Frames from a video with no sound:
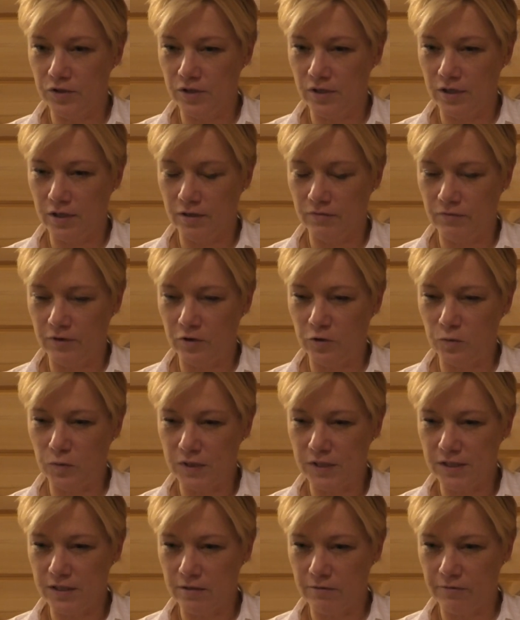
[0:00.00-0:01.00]
I found
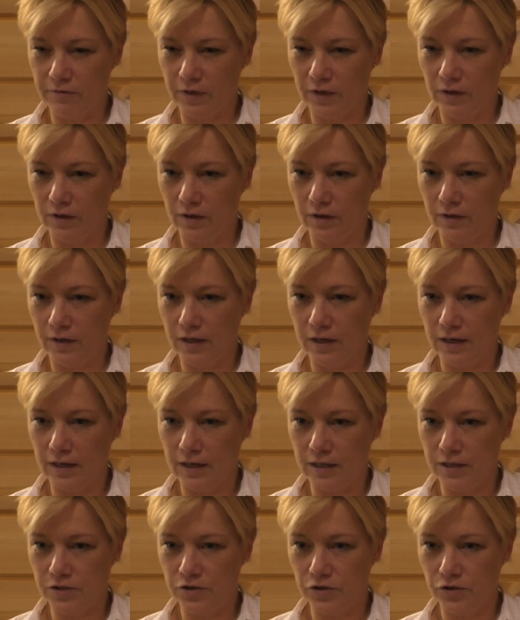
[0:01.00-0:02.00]
myself thinking, did I
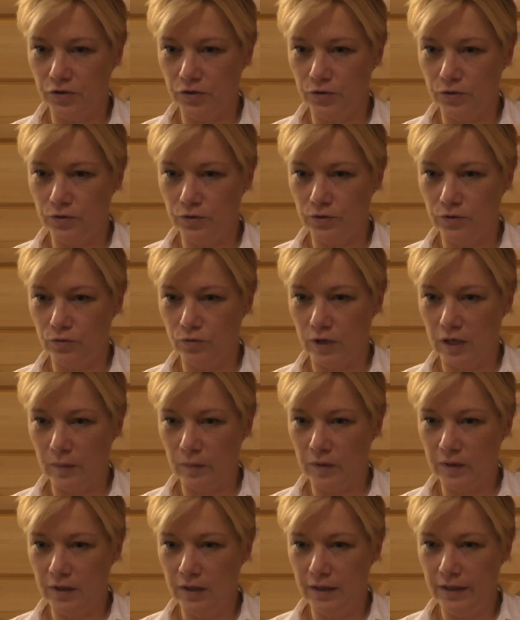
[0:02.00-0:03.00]
answer you too
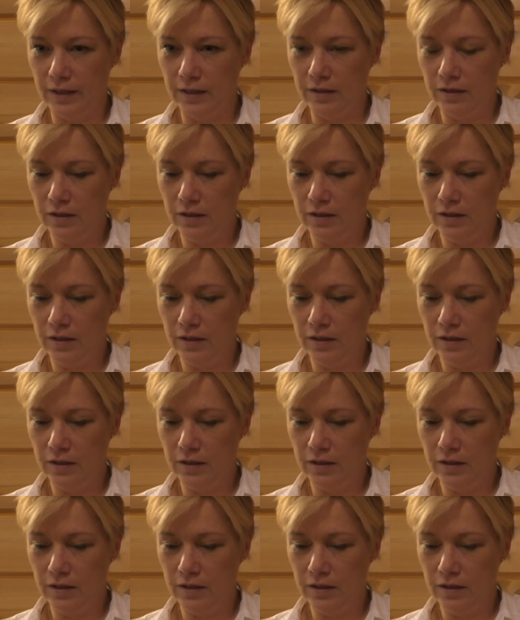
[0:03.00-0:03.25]
rapidly?